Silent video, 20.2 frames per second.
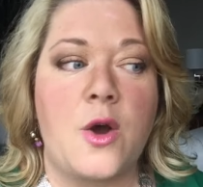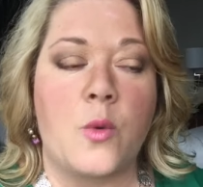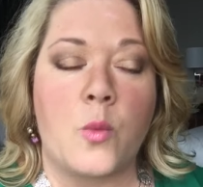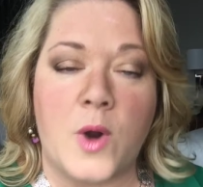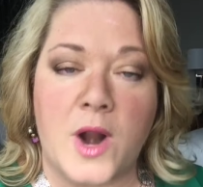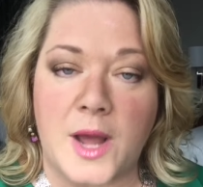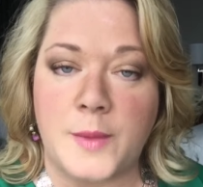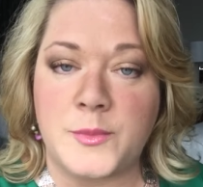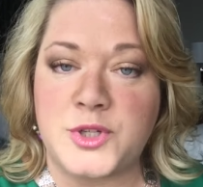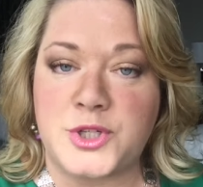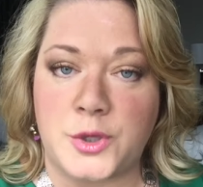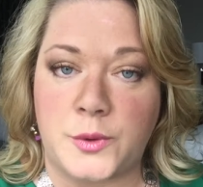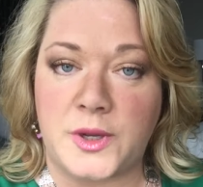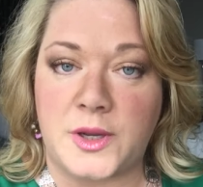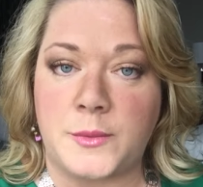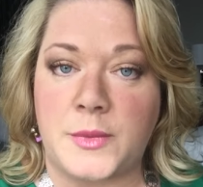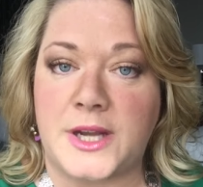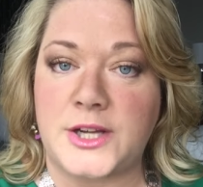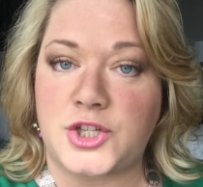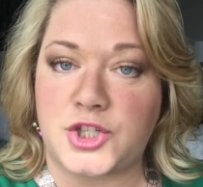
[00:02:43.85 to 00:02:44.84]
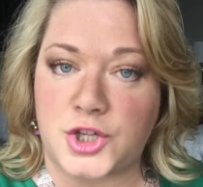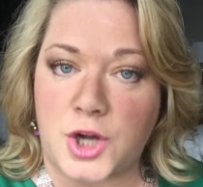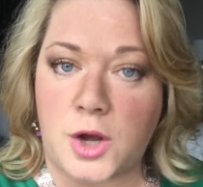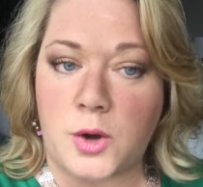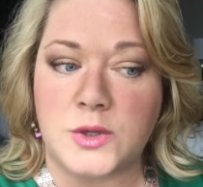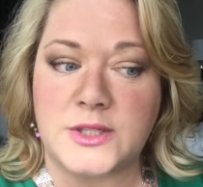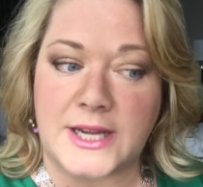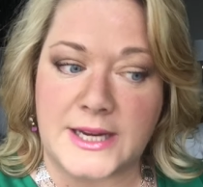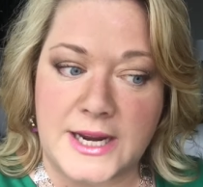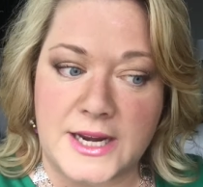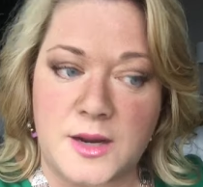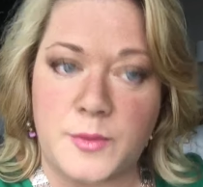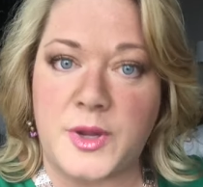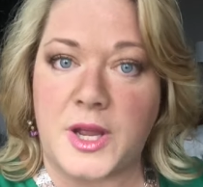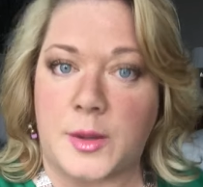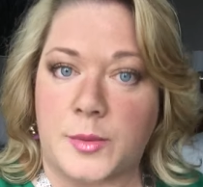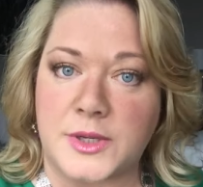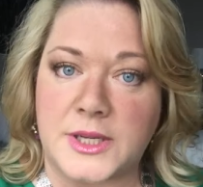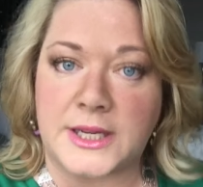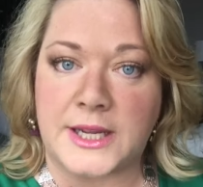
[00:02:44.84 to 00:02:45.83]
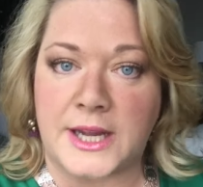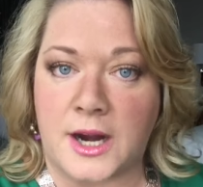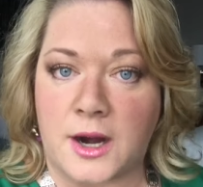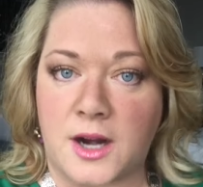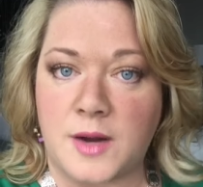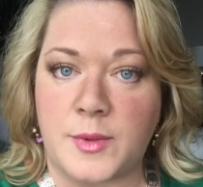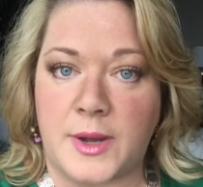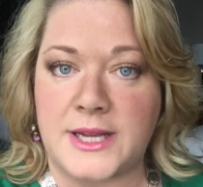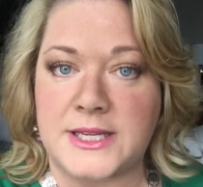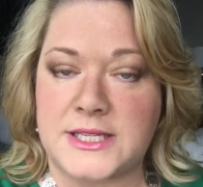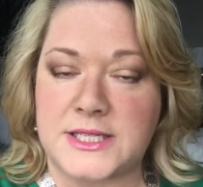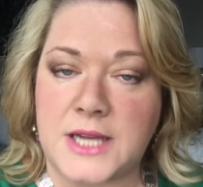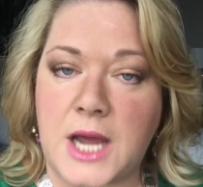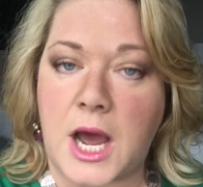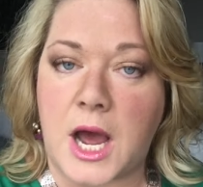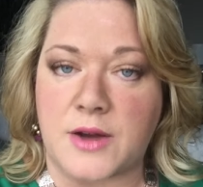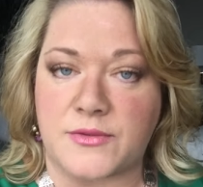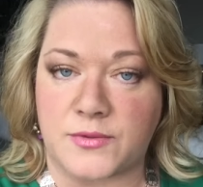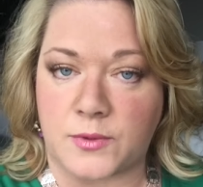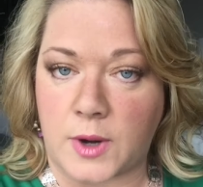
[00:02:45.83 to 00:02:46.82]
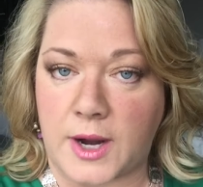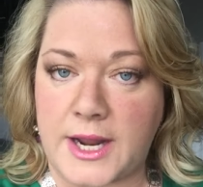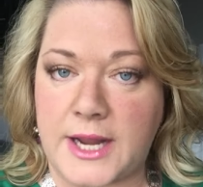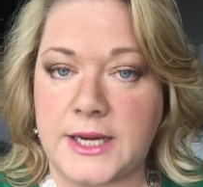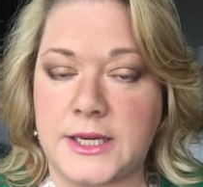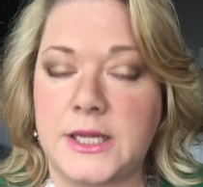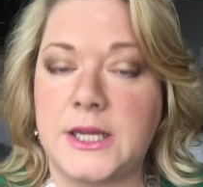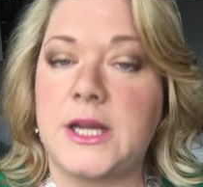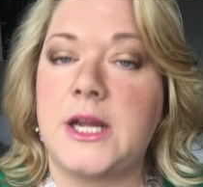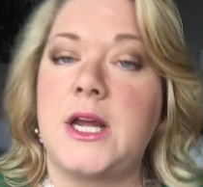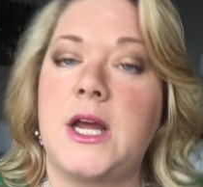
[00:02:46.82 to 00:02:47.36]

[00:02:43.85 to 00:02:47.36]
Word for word: When I'm doing my shows, I need to be able to carry my stuff, right?